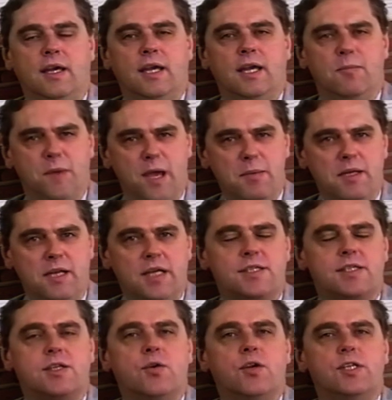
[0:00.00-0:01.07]
it may be
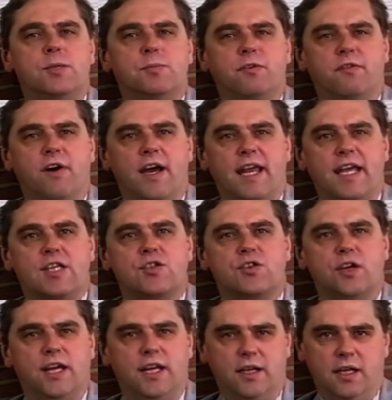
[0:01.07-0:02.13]
necessary to provide
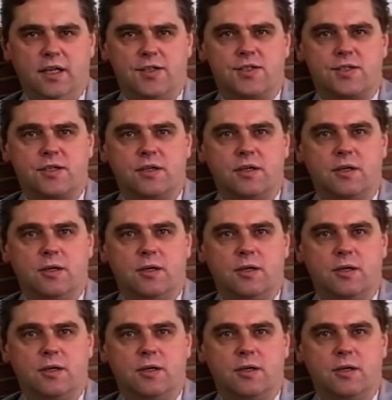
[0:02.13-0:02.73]
extra inlets,